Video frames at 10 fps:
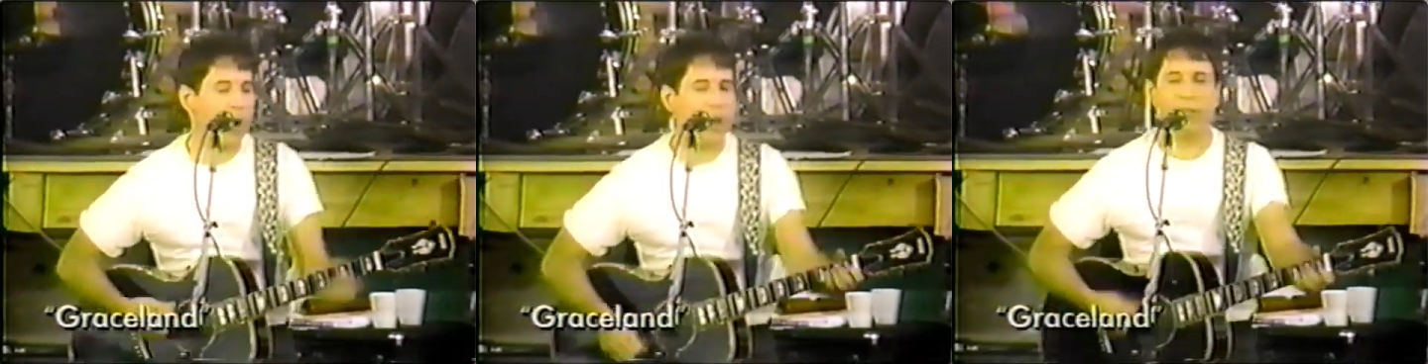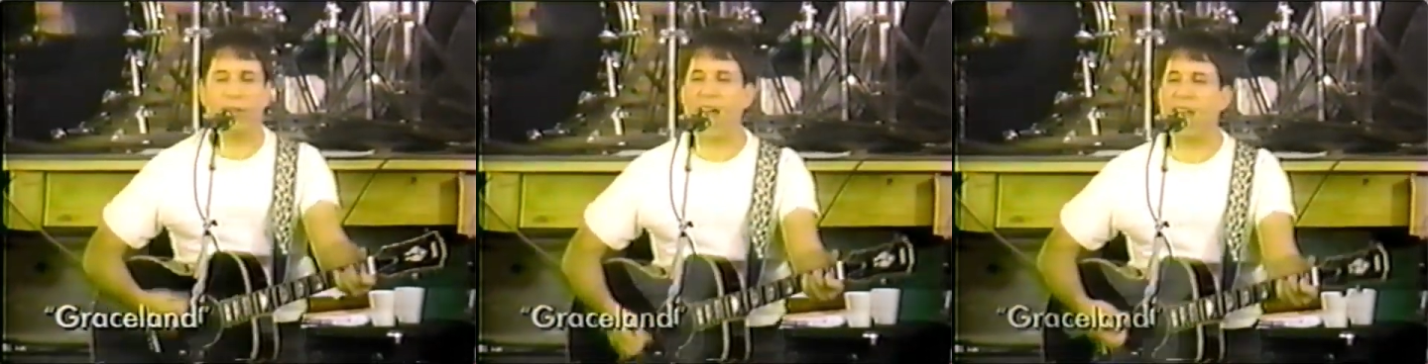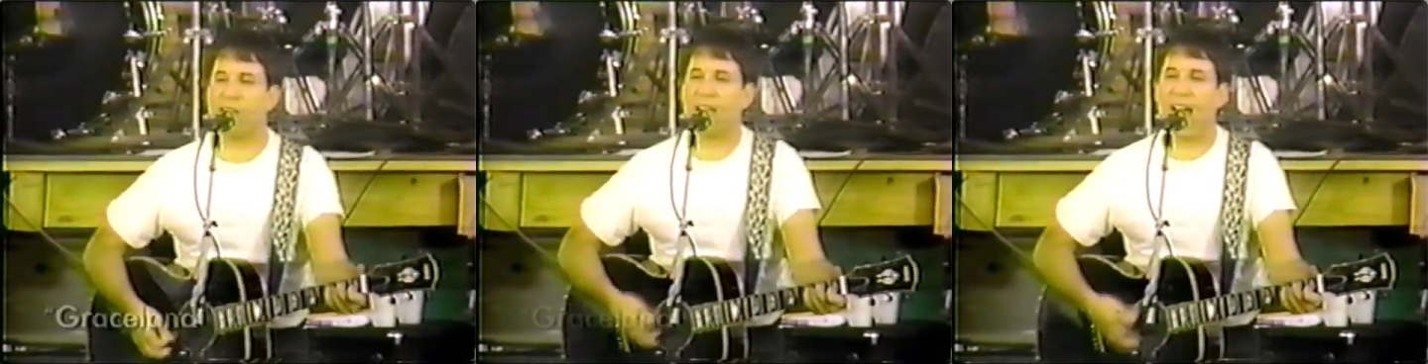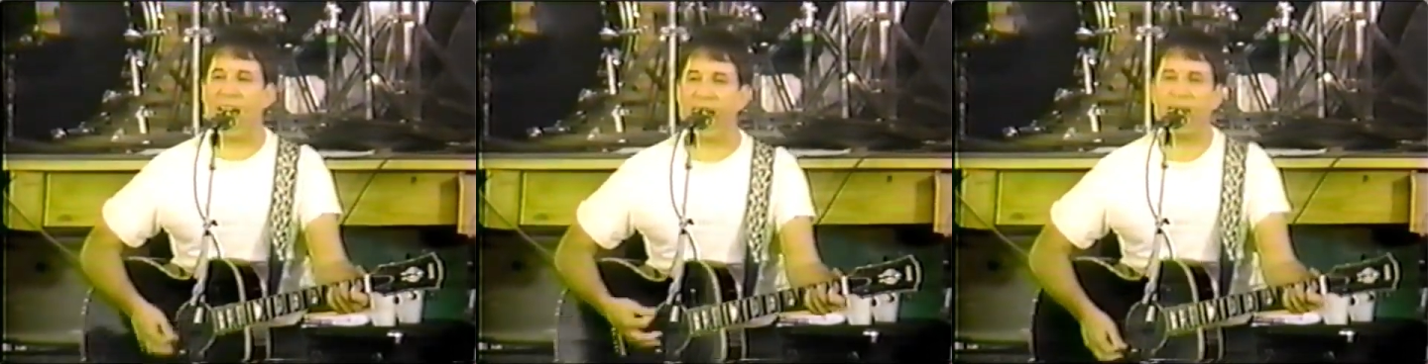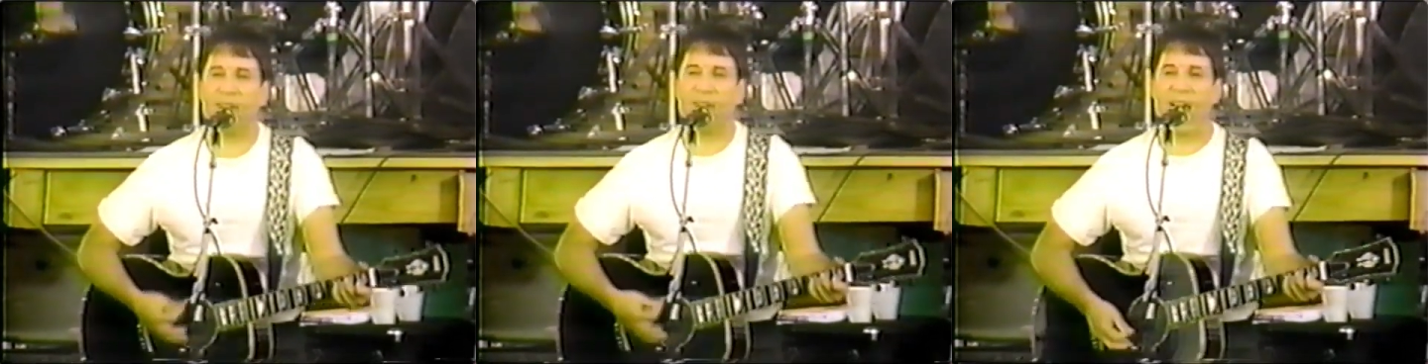in Graceland,
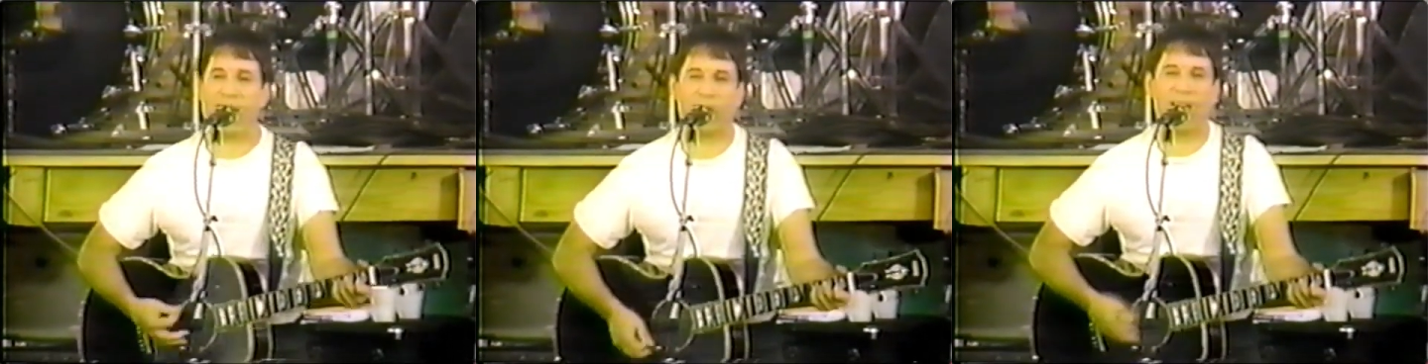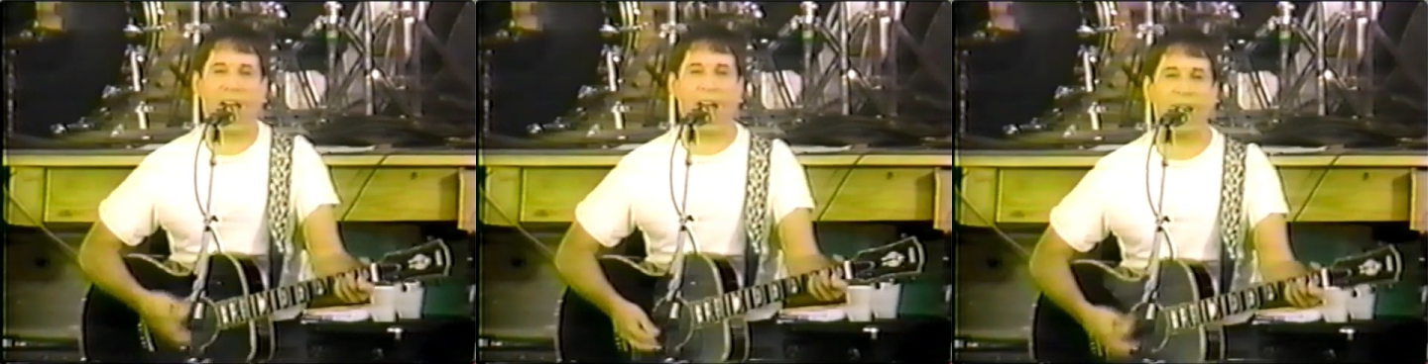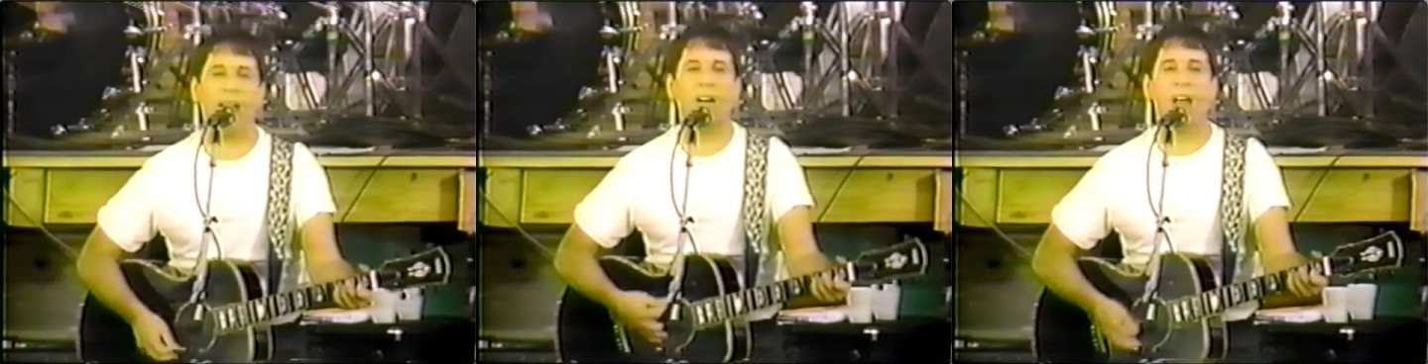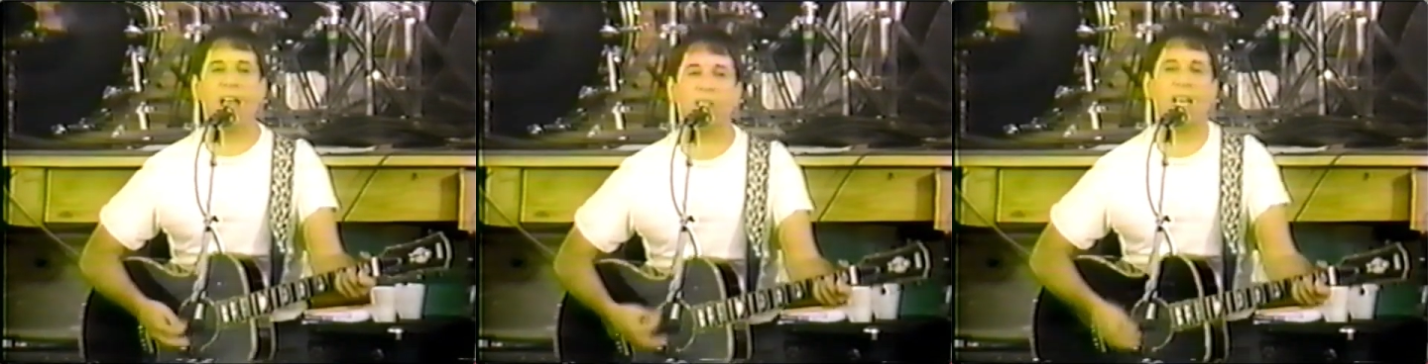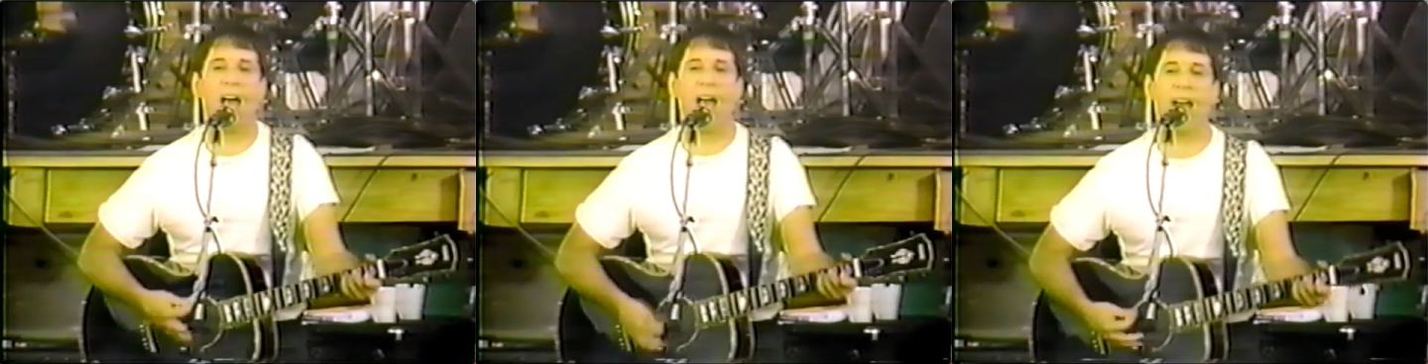in Graceland, in
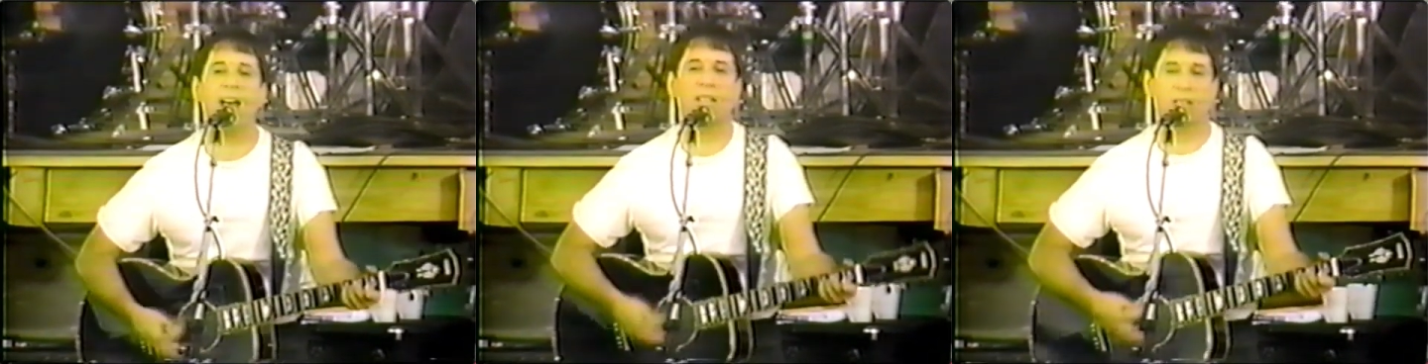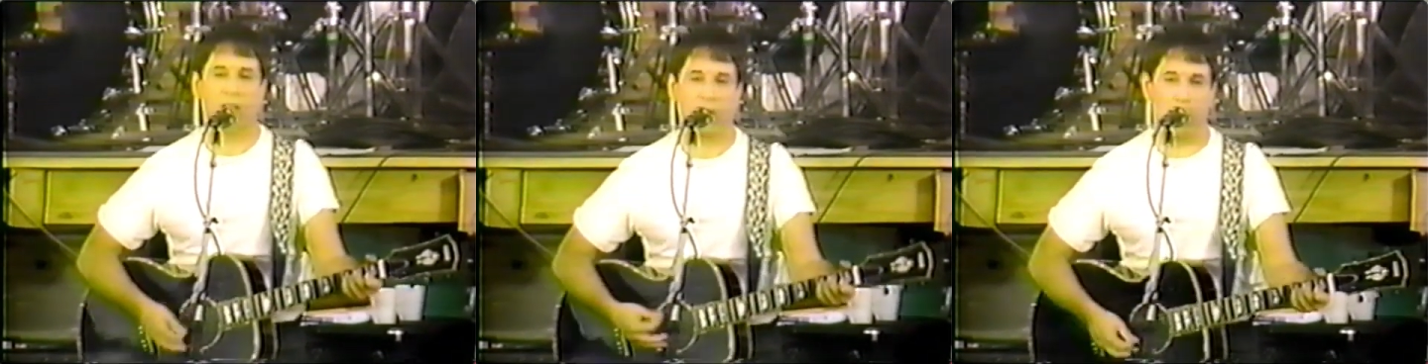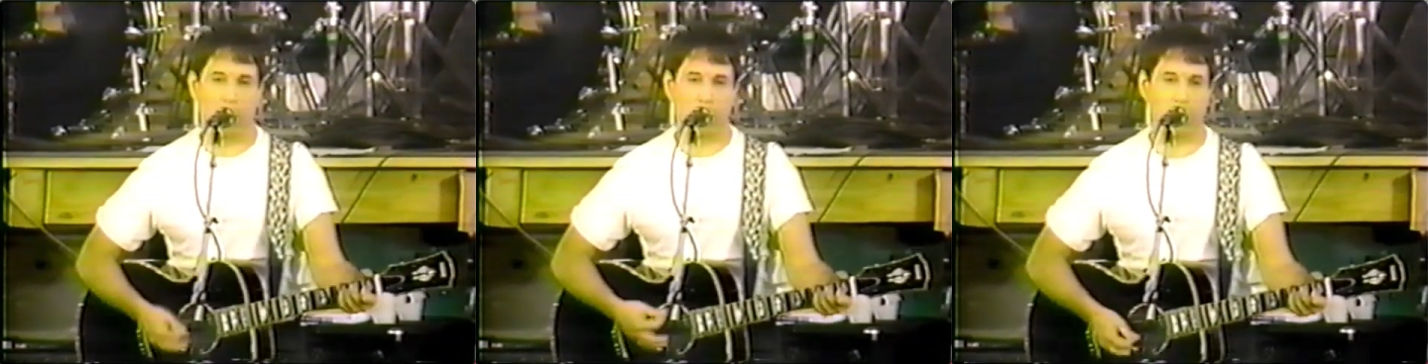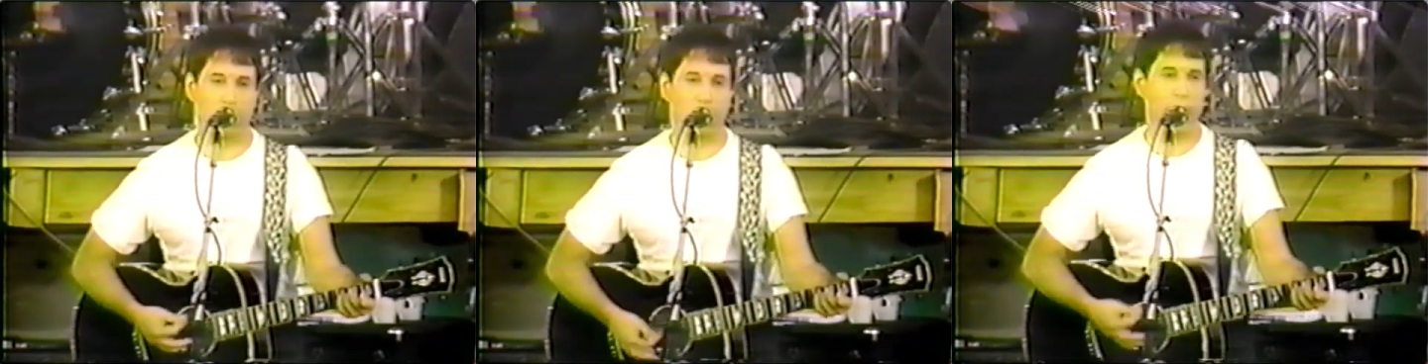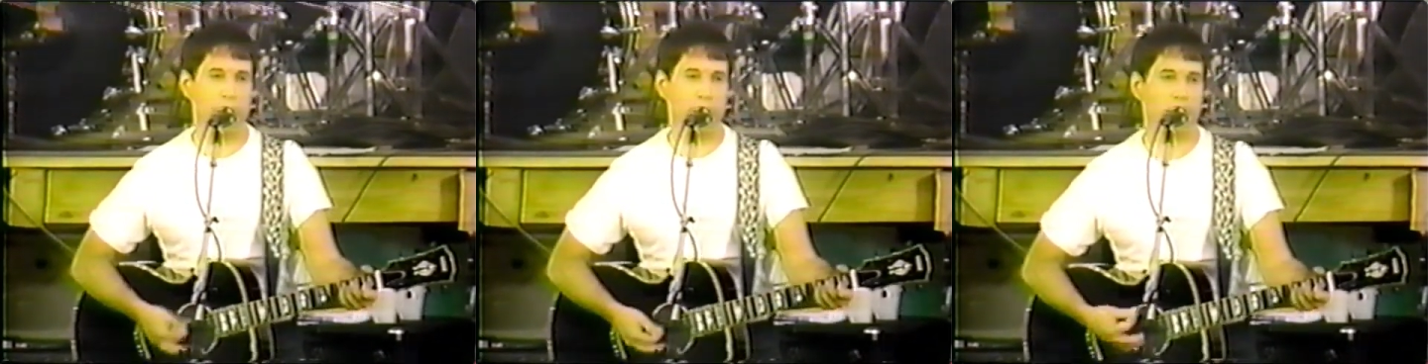Graceland, I'm going to
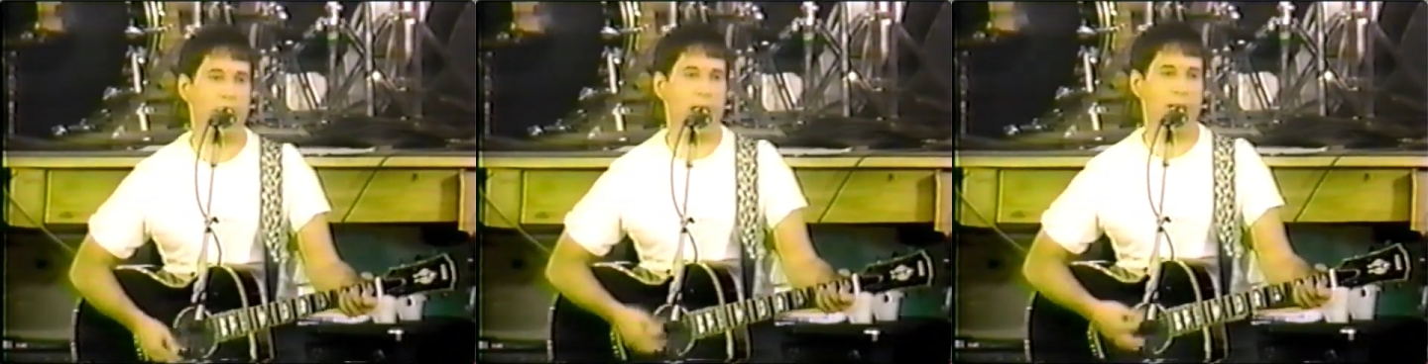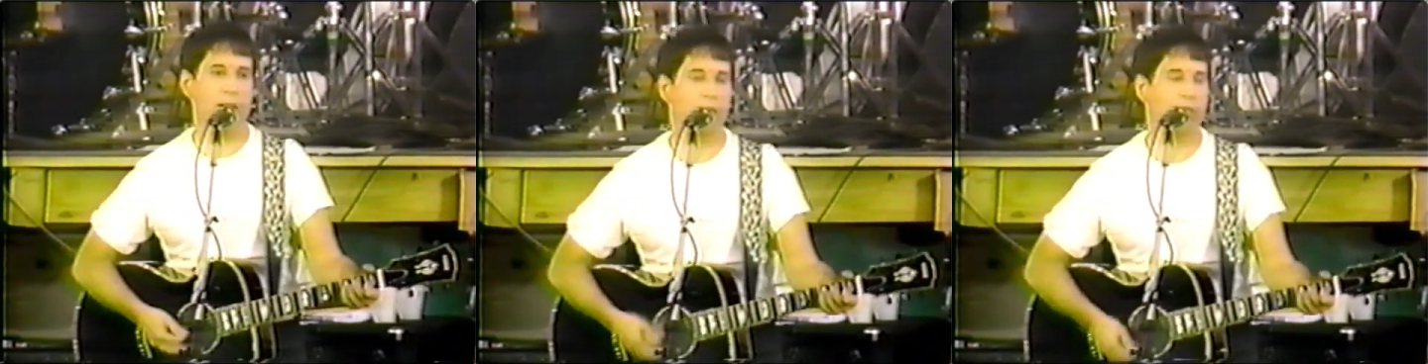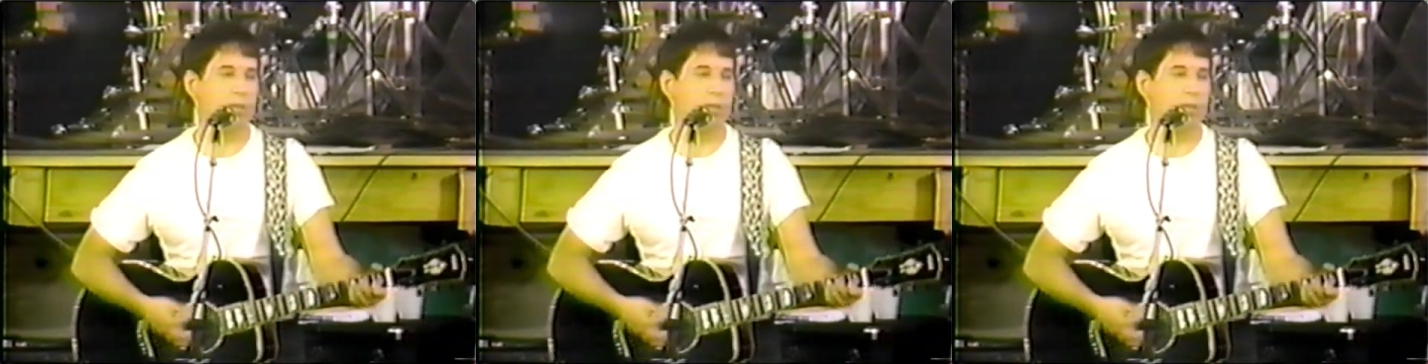Graceland.